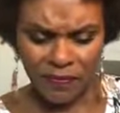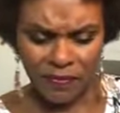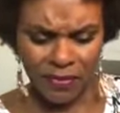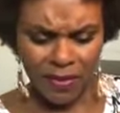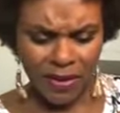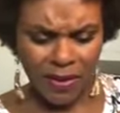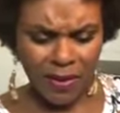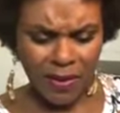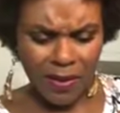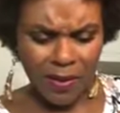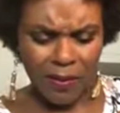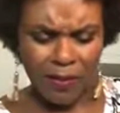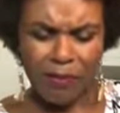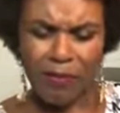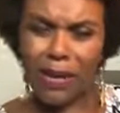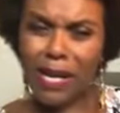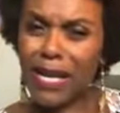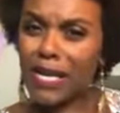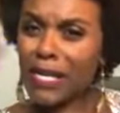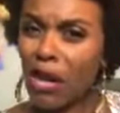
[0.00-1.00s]
but it don't
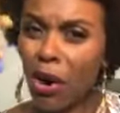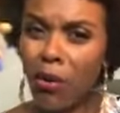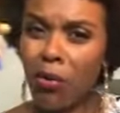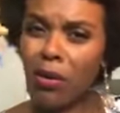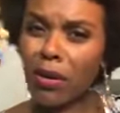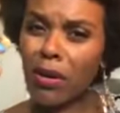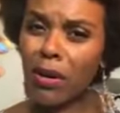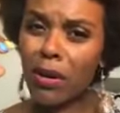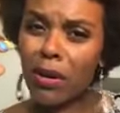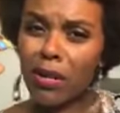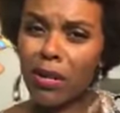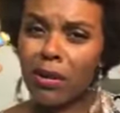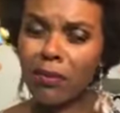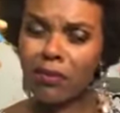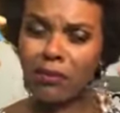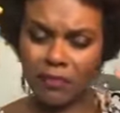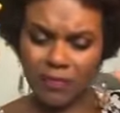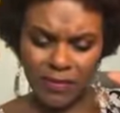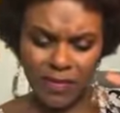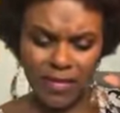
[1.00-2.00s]
go, the
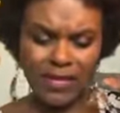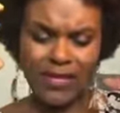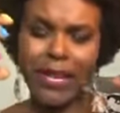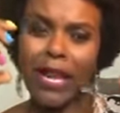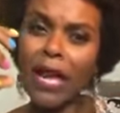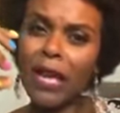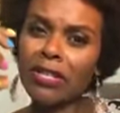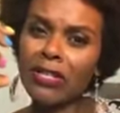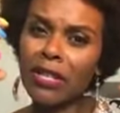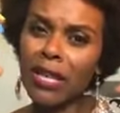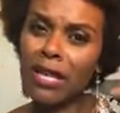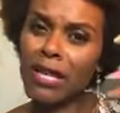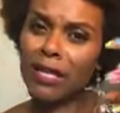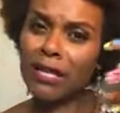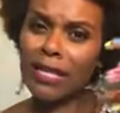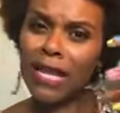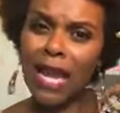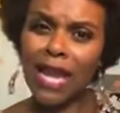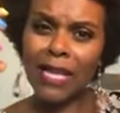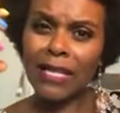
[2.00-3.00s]
texture and the taste. It
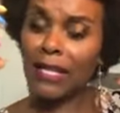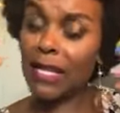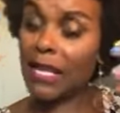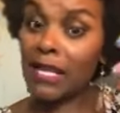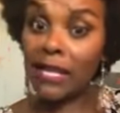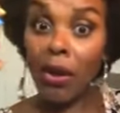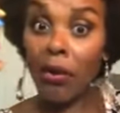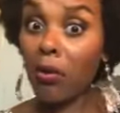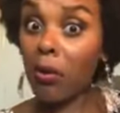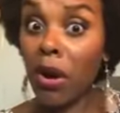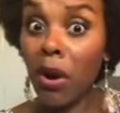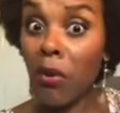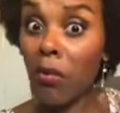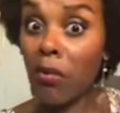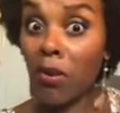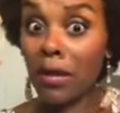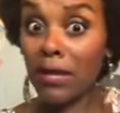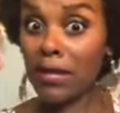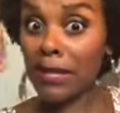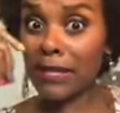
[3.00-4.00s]
don't go one and the
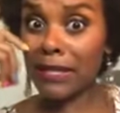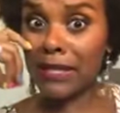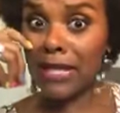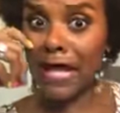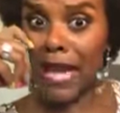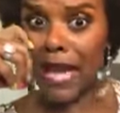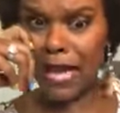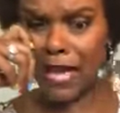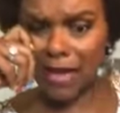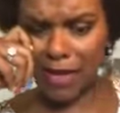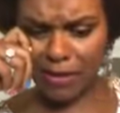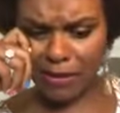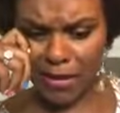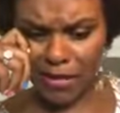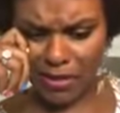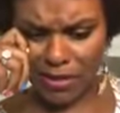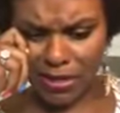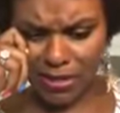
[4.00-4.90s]
same. It just.